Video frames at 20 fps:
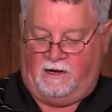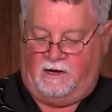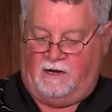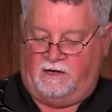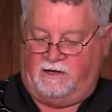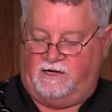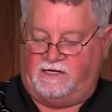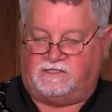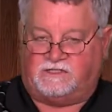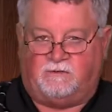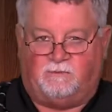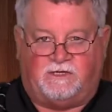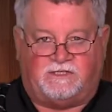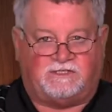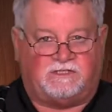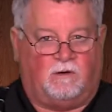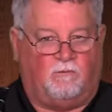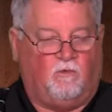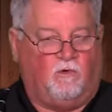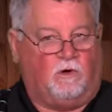It needs to be
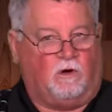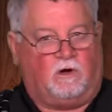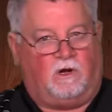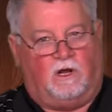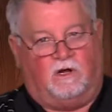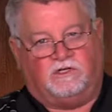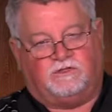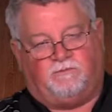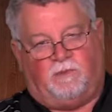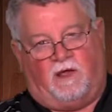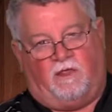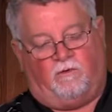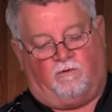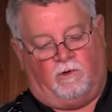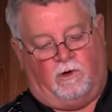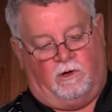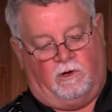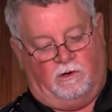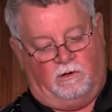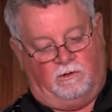somewhere close by the
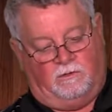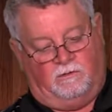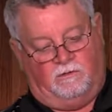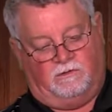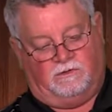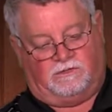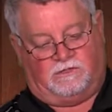road,